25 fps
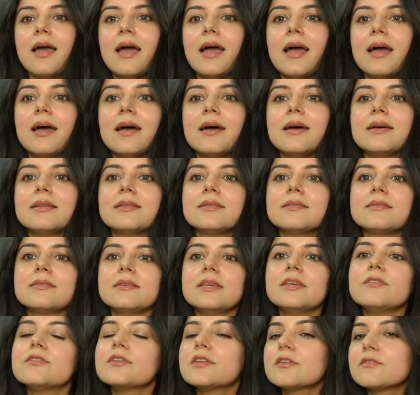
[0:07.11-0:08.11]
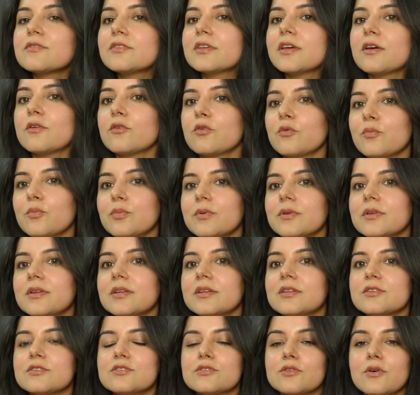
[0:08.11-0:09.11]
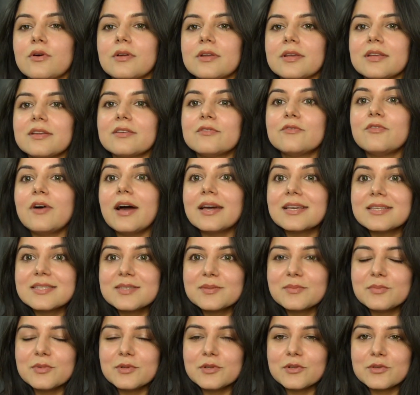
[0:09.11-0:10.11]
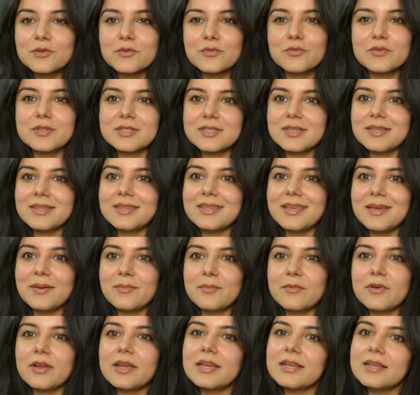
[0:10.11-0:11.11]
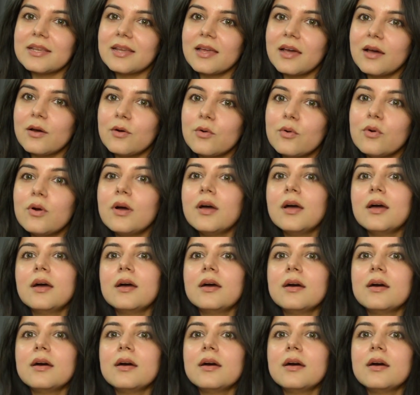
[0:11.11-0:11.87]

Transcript: and even if they're open, it is not advisable to visit them right now